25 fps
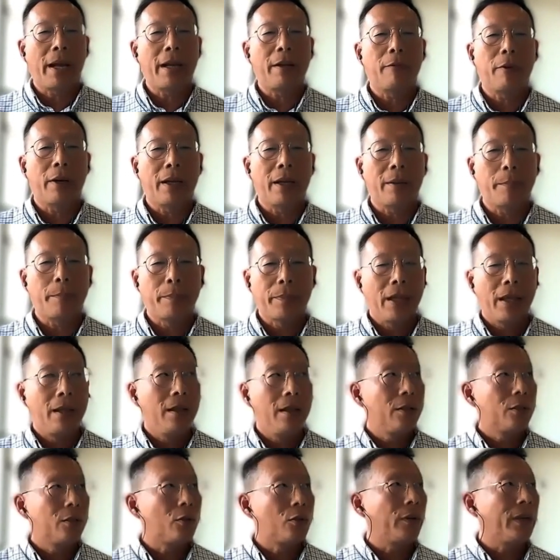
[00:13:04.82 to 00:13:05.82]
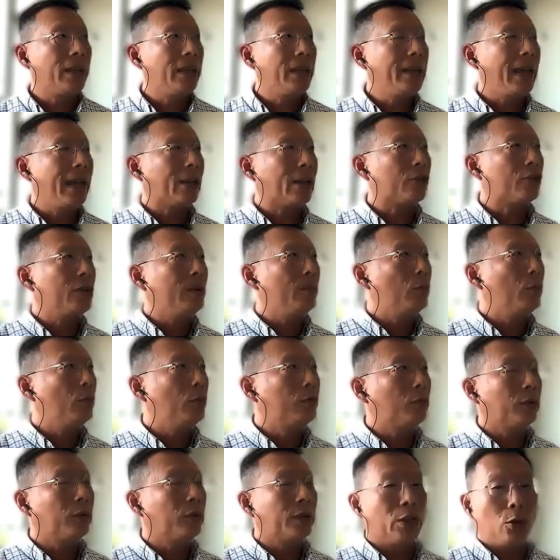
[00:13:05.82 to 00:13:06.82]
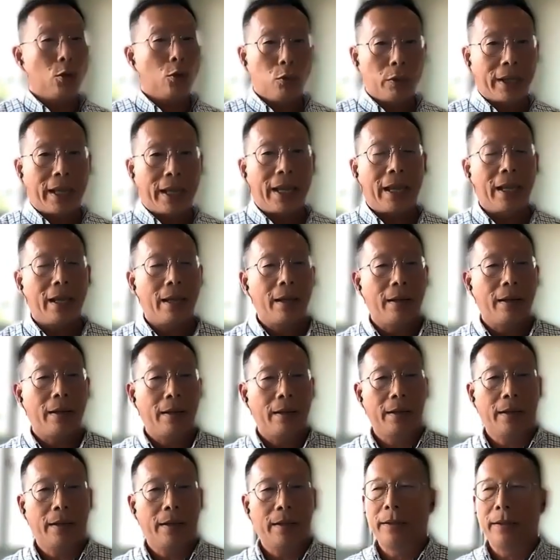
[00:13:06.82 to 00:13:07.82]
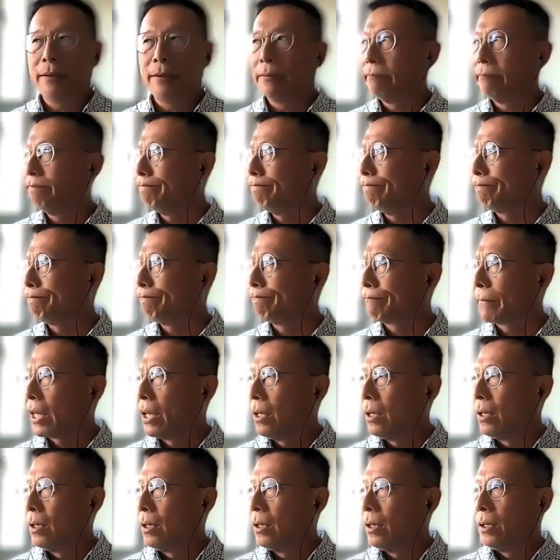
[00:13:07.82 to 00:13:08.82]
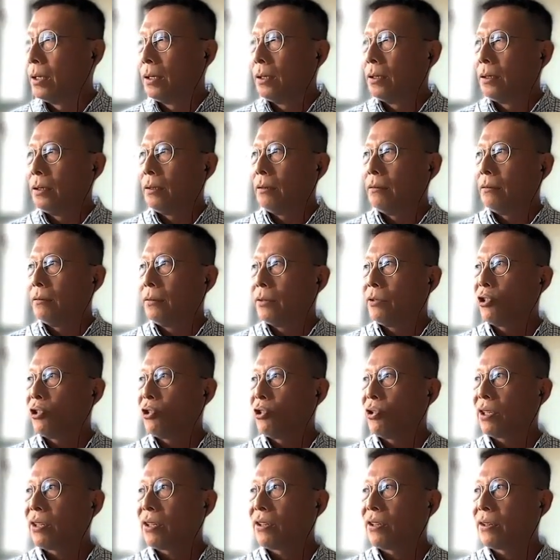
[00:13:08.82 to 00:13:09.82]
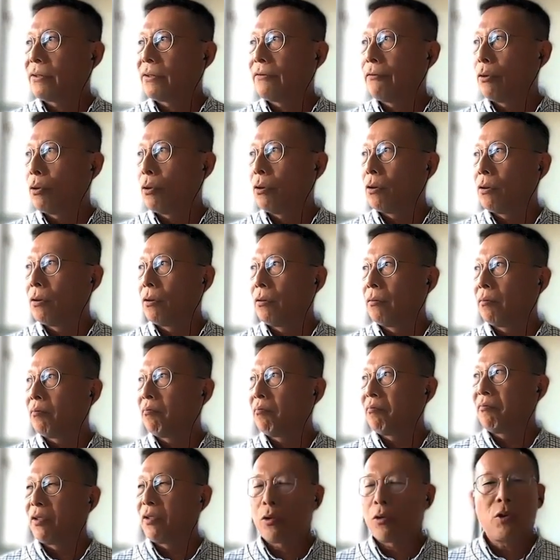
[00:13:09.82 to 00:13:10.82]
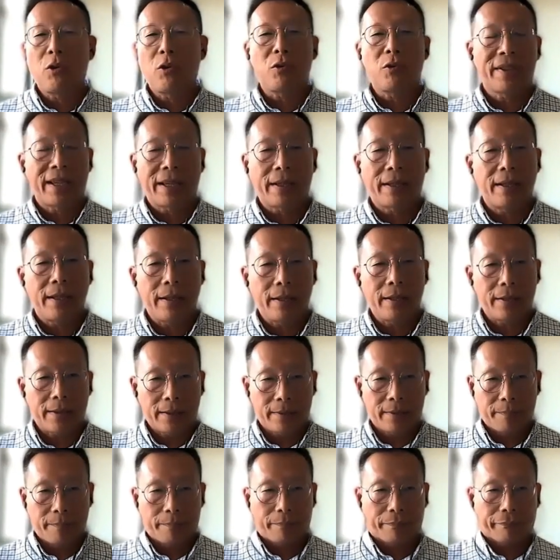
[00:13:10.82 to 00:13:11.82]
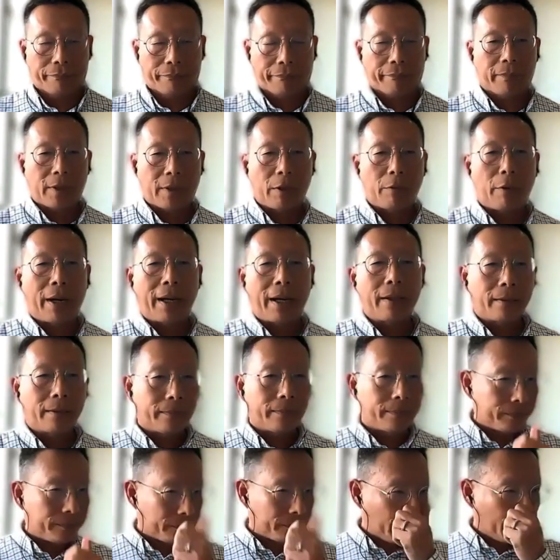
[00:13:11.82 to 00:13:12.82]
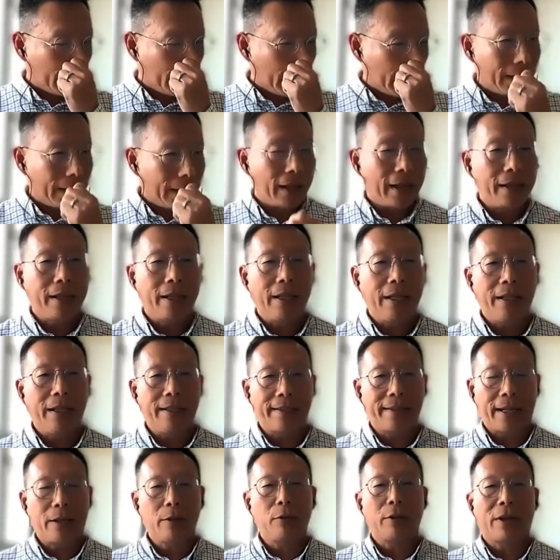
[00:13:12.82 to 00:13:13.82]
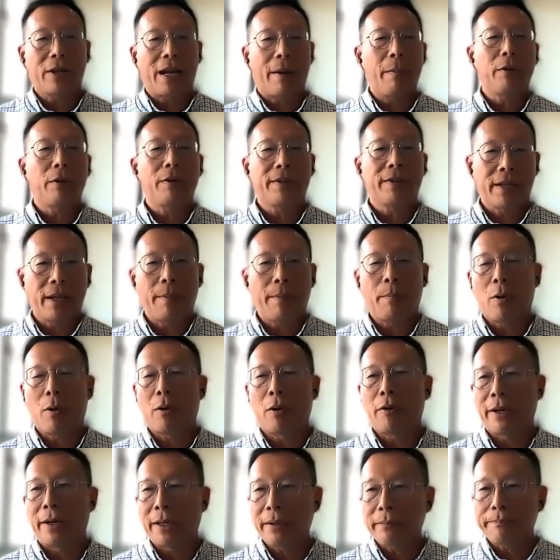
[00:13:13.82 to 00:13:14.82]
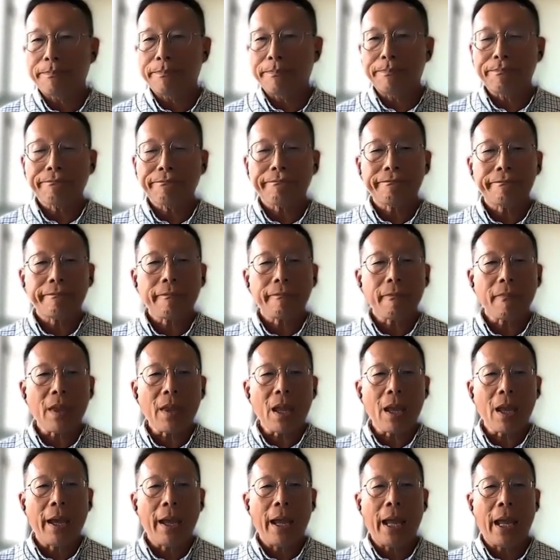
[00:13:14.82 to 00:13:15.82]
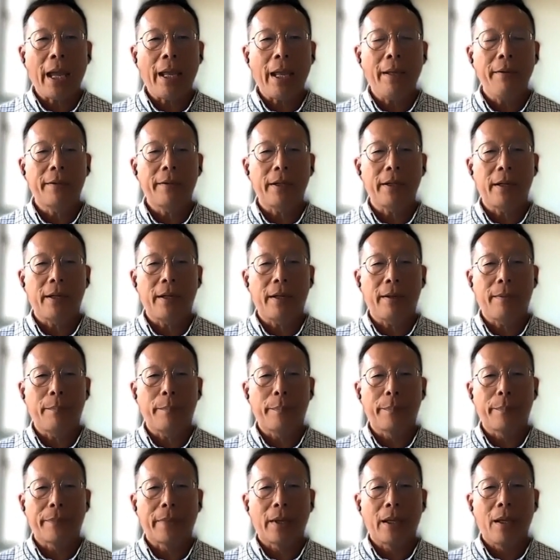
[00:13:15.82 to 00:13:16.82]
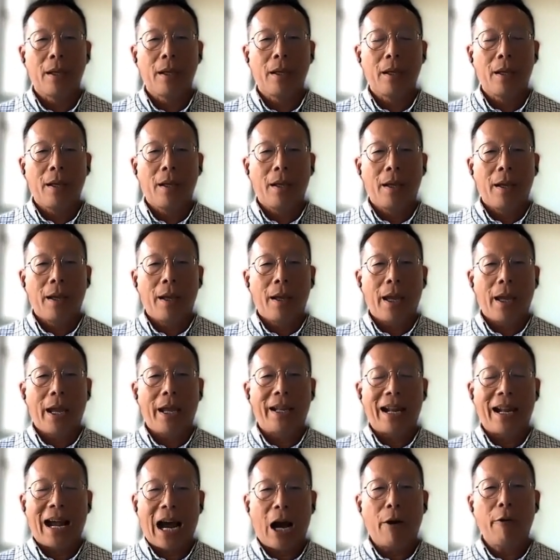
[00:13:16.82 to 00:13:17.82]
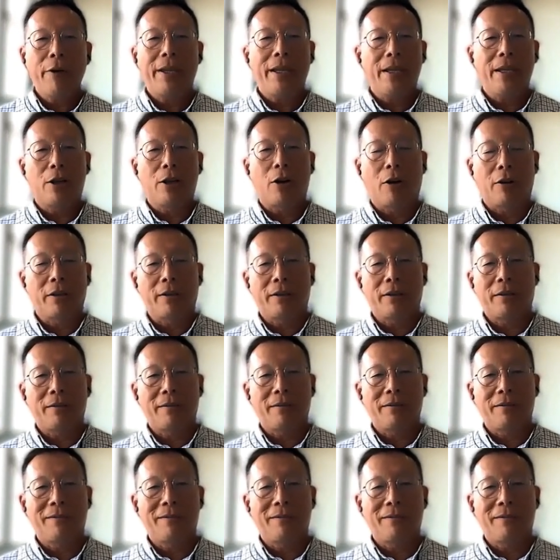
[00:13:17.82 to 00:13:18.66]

of mine, right? So he actually moved to the UK um, just for for close to six years, right? And then he decided to come into Singapore, right? And um, and how he got